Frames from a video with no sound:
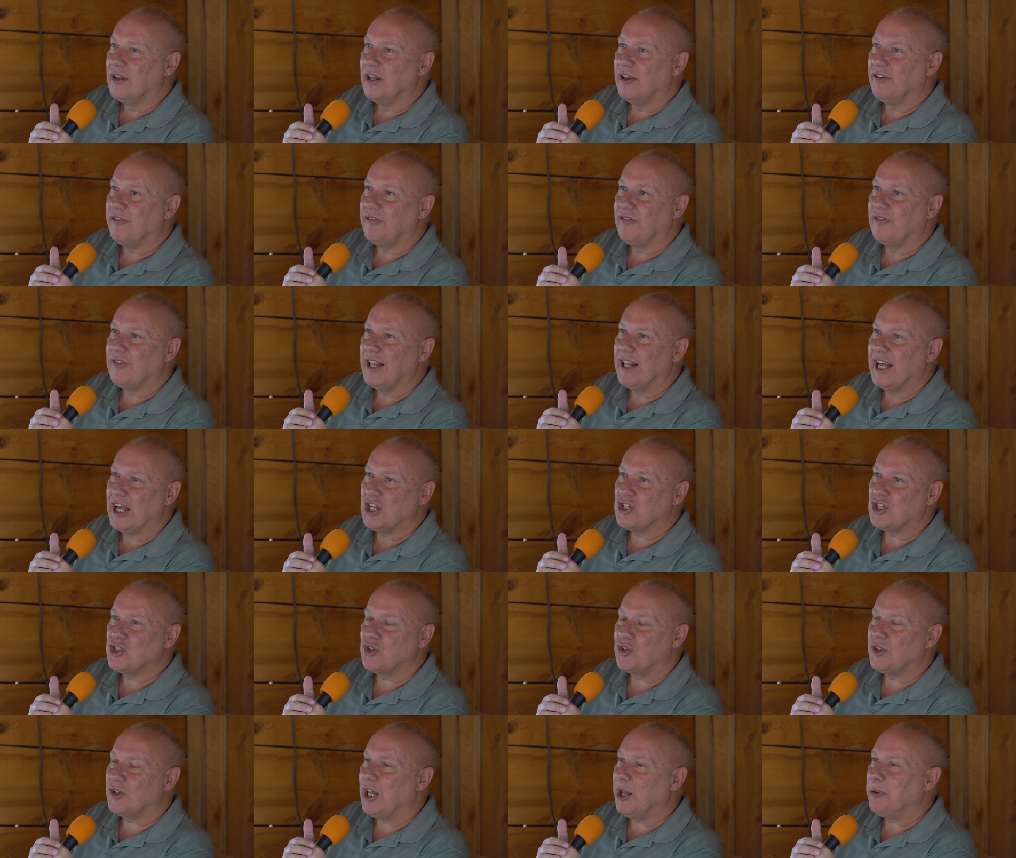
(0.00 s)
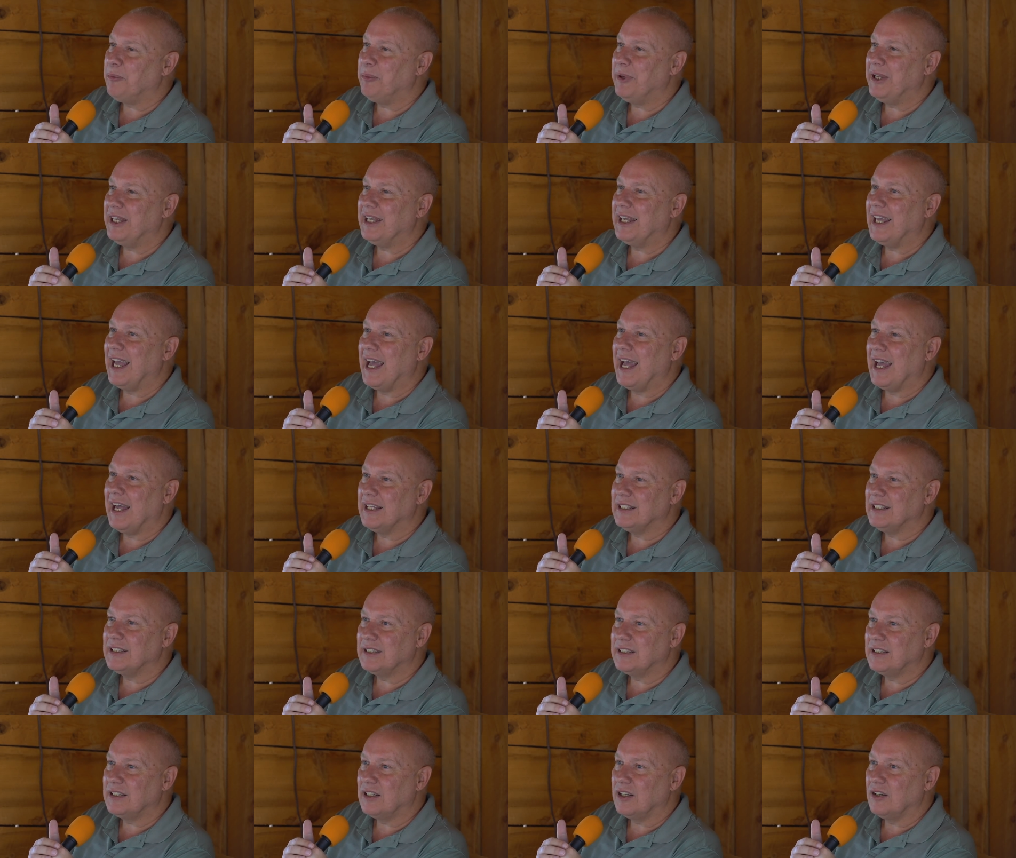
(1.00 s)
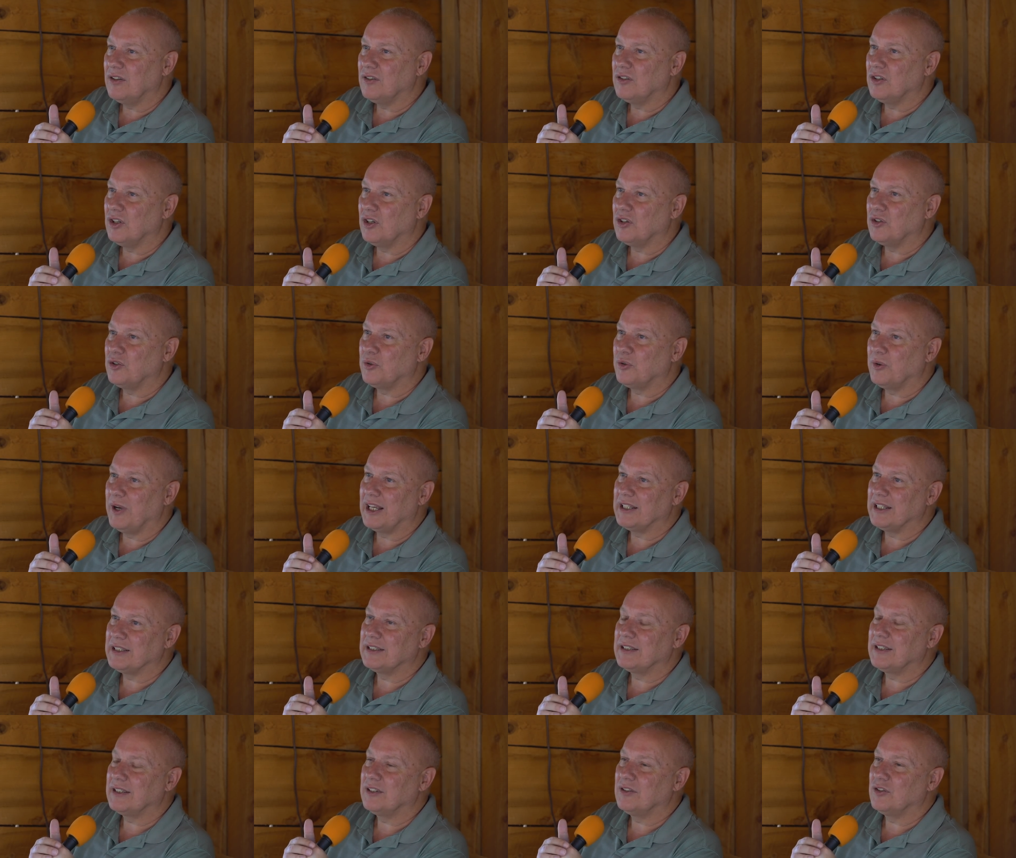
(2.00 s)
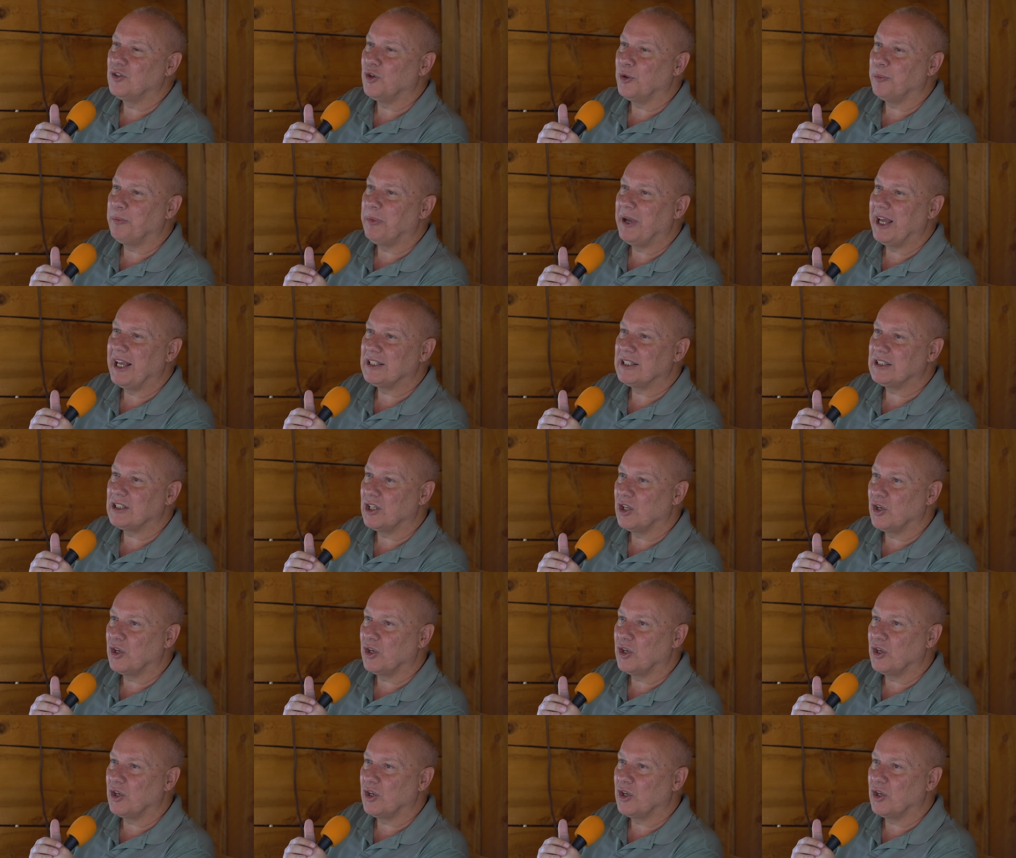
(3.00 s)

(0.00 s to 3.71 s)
the flesh. You're not being asked to trust your past